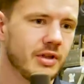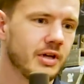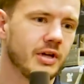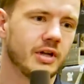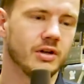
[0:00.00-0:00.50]

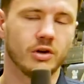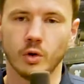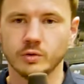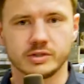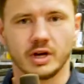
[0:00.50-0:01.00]
the
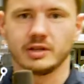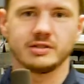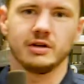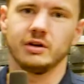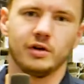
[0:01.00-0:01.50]
load
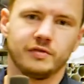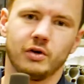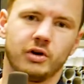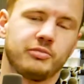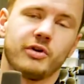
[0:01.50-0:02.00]
data of
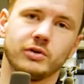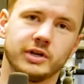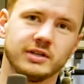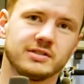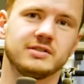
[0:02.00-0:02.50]
our
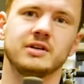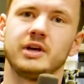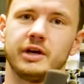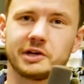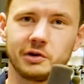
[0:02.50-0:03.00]
products
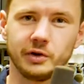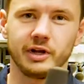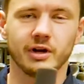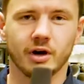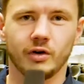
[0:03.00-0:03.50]

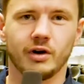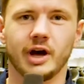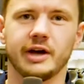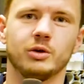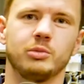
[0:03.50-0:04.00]
including our
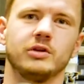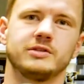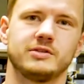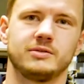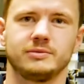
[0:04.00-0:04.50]

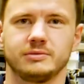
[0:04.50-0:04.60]
igubals.